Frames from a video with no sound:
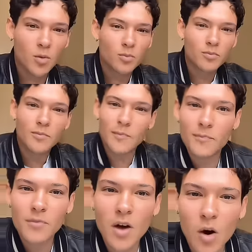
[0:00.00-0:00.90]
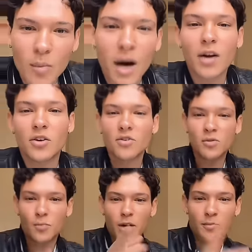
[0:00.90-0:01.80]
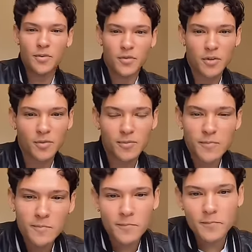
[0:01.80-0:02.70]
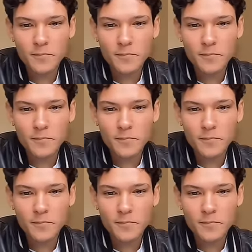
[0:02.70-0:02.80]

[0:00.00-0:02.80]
Nope. Nope. How do you spray perfume?